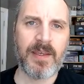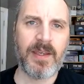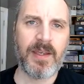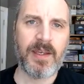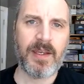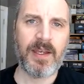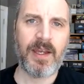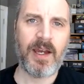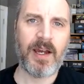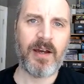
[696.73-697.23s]

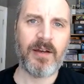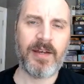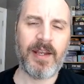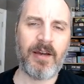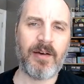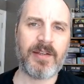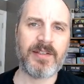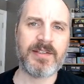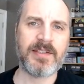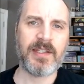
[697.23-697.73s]

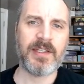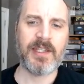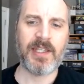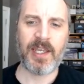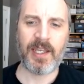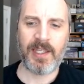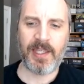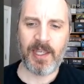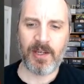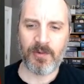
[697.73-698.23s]

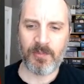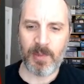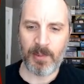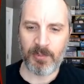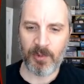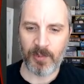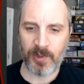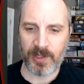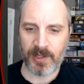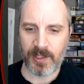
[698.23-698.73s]
I can't
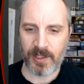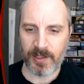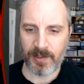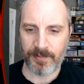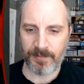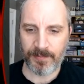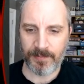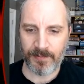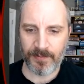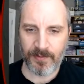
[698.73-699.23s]
remember what the
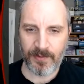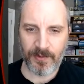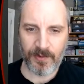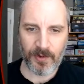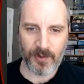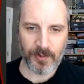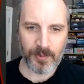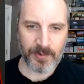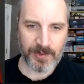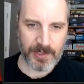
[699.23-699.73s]

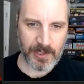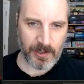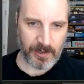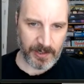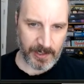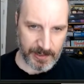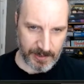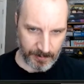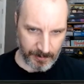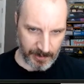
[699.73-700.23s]
third one's called.
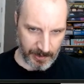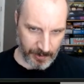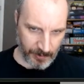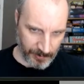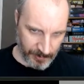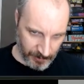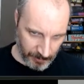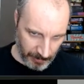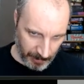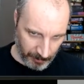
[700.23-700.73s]
That's the one I
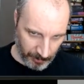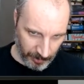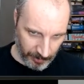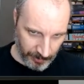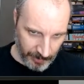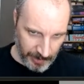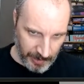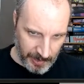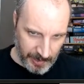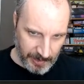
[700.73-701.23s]
always remember.
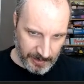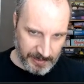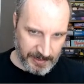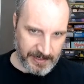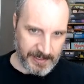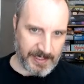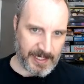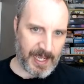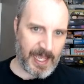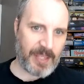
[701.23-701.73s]

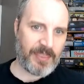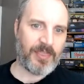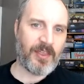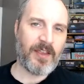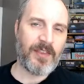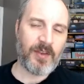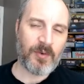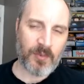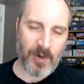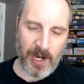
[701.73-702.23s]
Death on
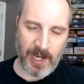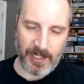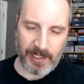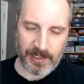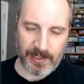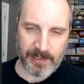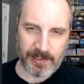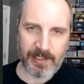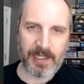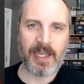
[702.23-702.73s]
the
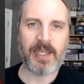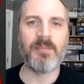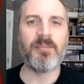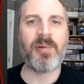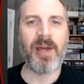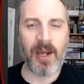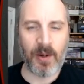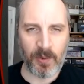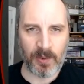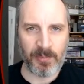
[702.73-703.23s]
Reich and
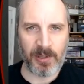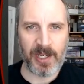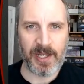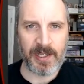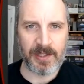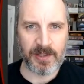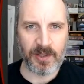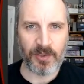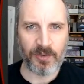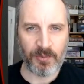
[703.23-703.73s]
Power
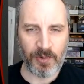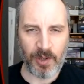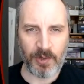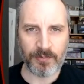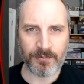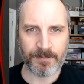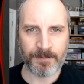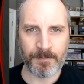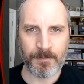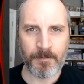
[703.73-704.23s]
Behind the Throne.
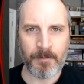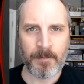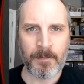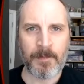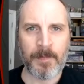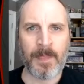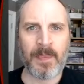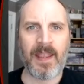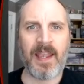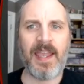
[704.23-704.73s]

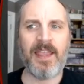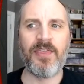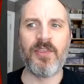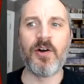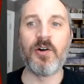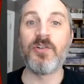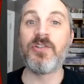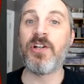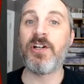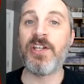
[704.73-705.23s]
And
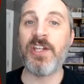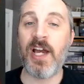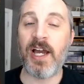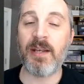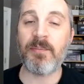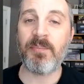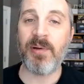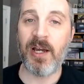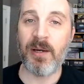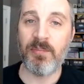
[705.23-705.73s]
those are
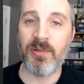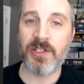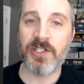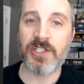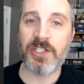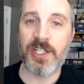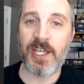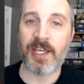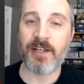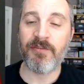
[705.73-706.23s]
not published
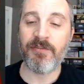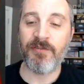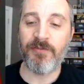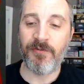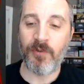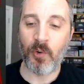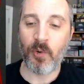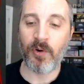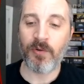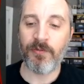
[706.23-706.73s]
yet
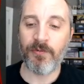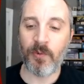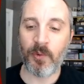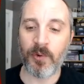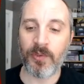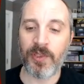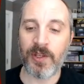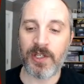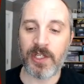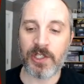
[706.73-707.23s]
for
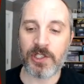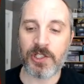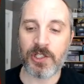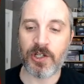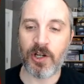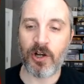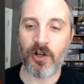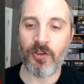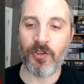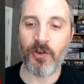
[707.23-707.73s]
4th edition,
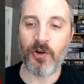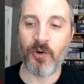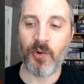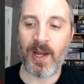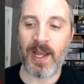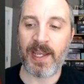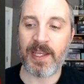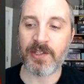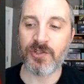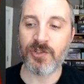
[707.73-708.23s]
although
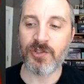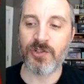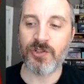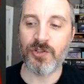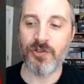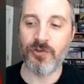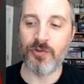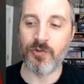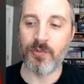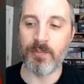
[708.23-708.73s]
I
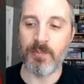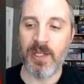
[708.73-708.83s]
assume